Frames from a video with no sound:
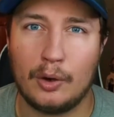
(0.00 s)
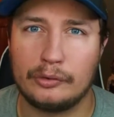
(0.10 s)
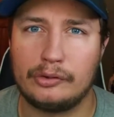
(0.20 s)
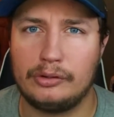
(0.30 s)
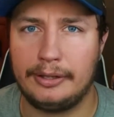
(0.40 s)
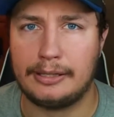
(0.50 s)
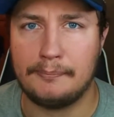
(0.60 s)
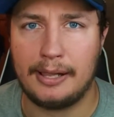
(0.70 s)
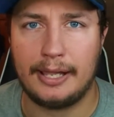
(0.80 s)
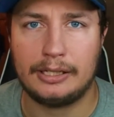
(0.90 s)
Also, click the
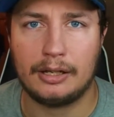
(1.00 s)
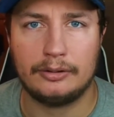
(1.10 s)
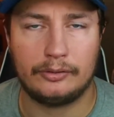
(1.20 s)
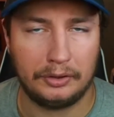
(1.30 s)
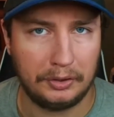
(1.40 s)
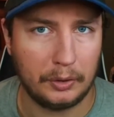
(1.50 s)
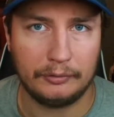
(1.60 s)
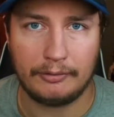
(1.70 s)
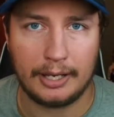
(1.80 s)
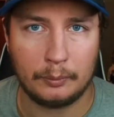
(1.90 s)
bell icon so you're
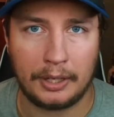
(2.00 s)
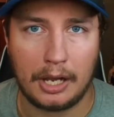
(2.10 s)
notified when